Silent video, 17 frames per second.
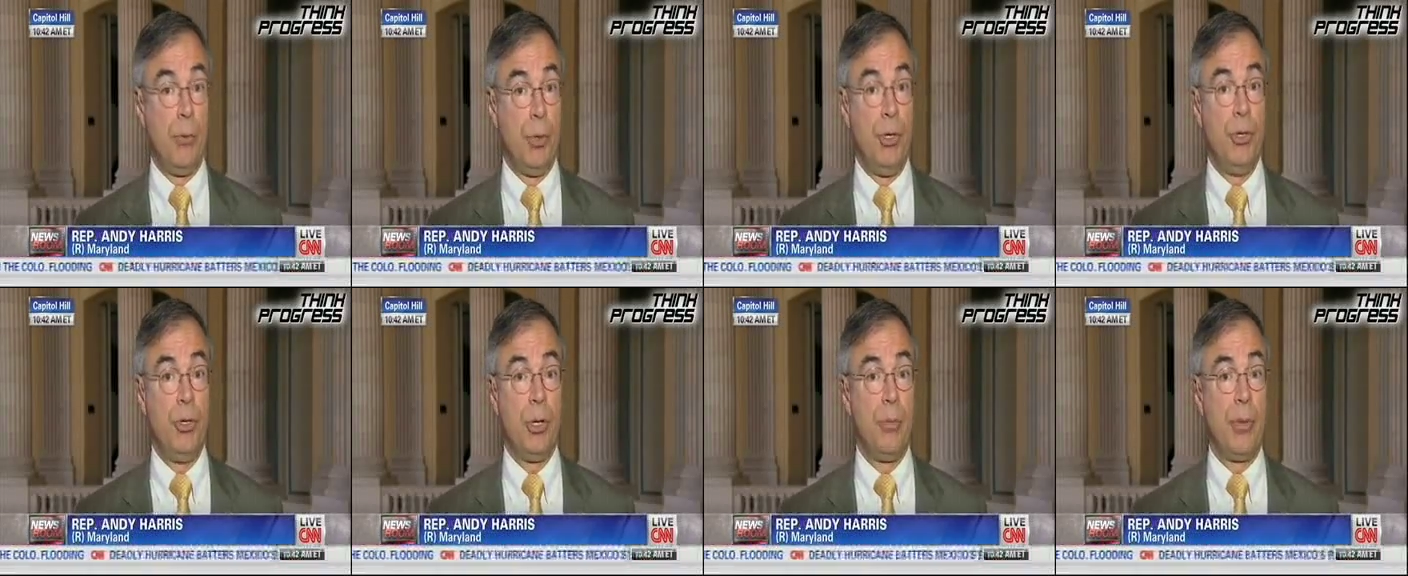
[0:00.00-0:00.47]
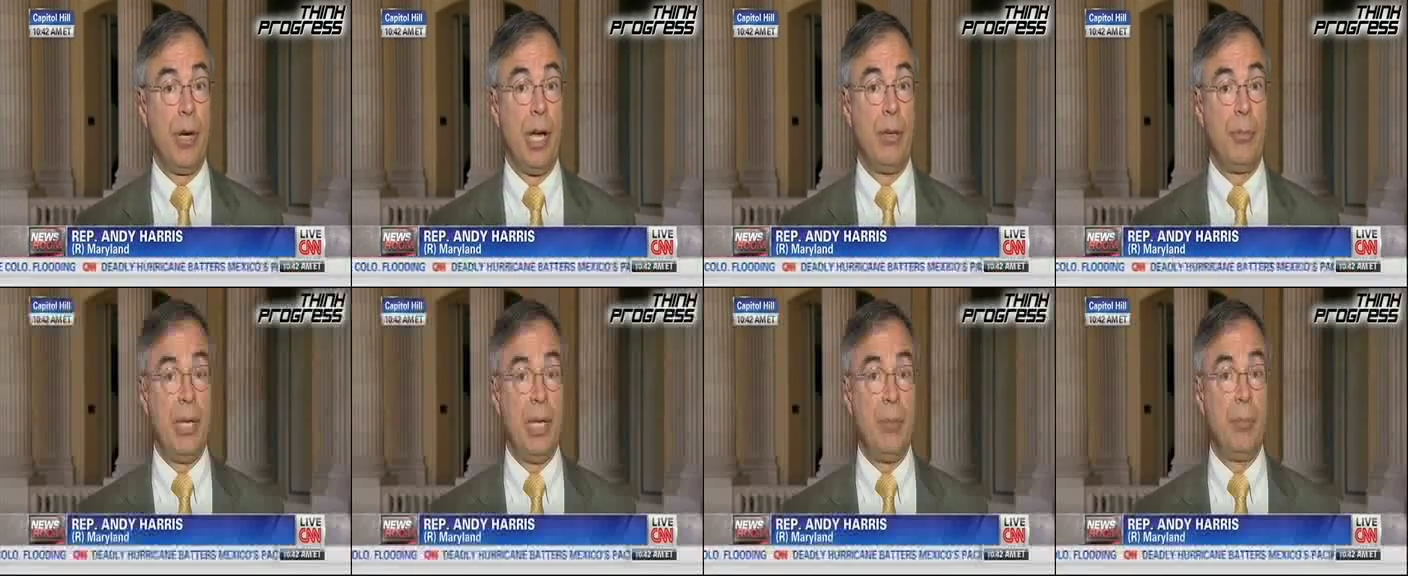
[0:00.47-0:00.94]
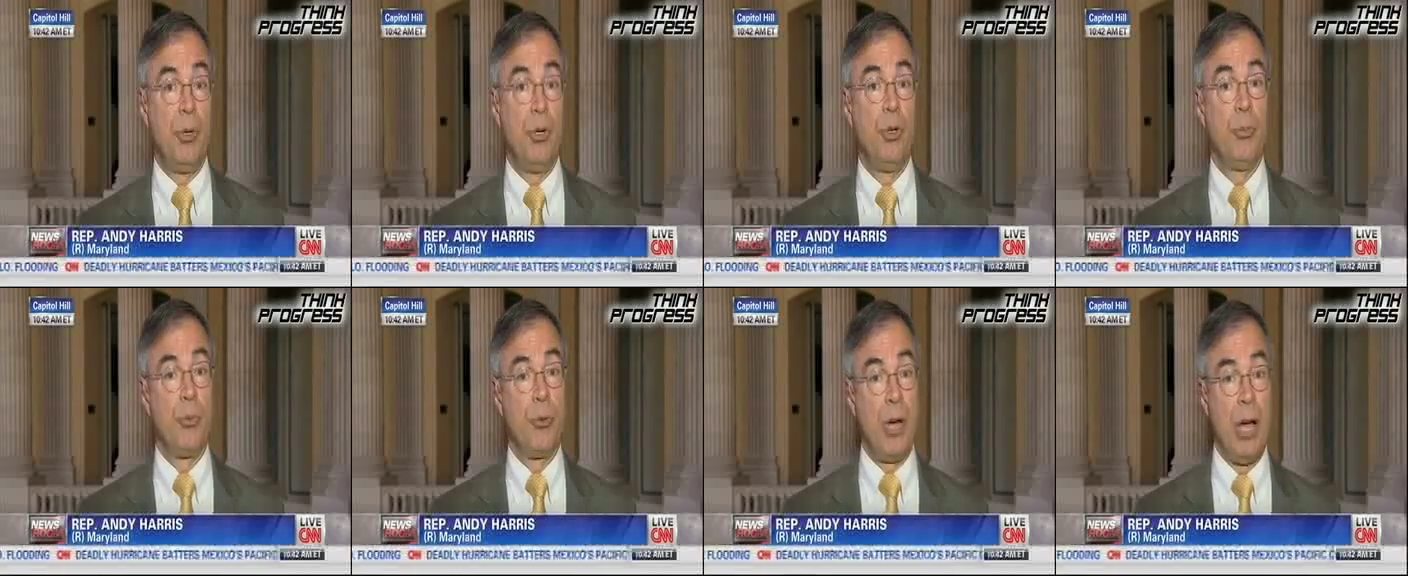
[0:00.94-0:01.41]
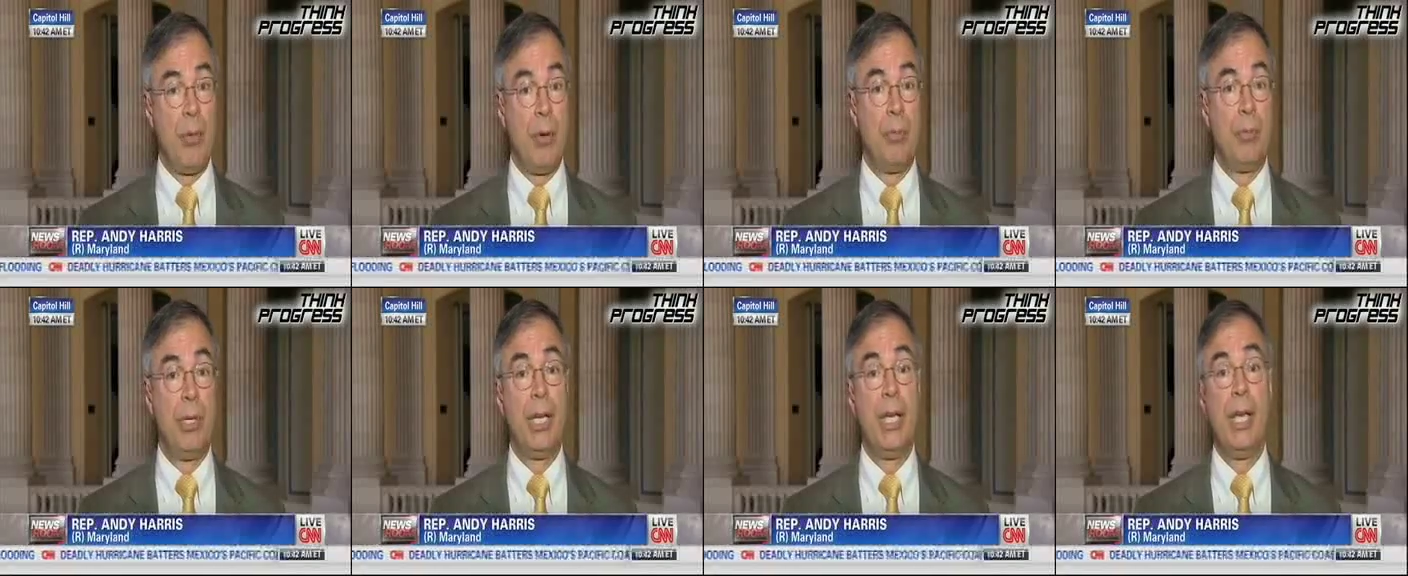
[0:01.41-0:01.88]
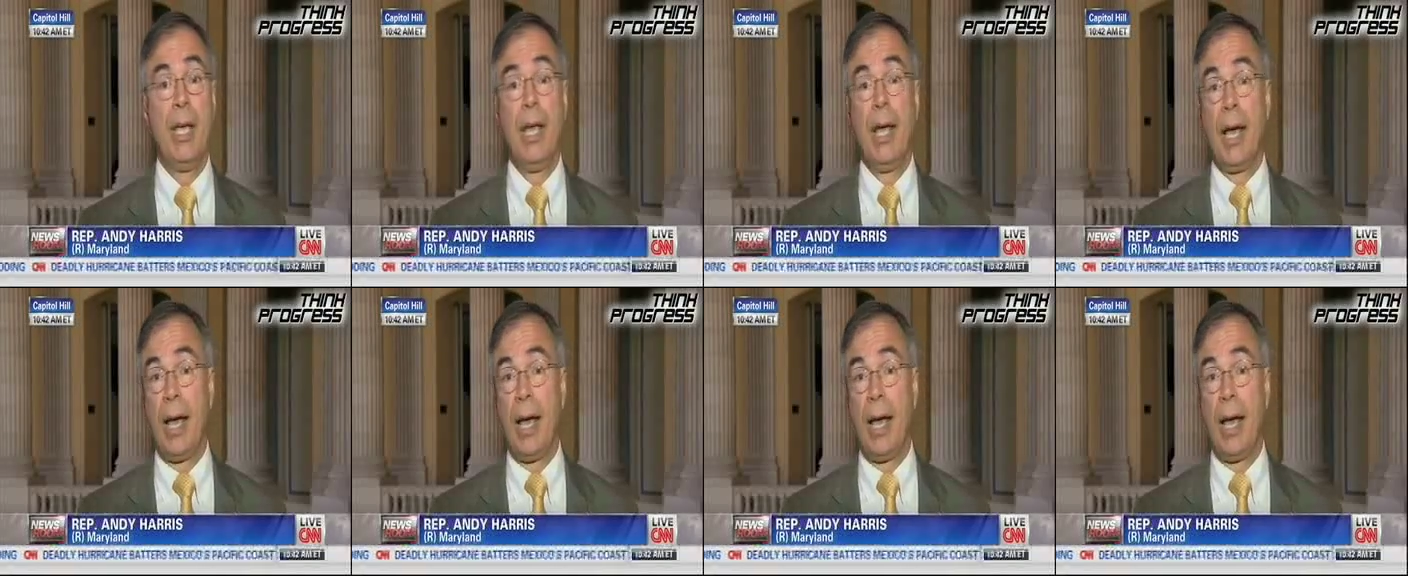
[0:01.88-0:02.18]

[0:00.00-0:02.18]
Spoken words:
when you combine people who probably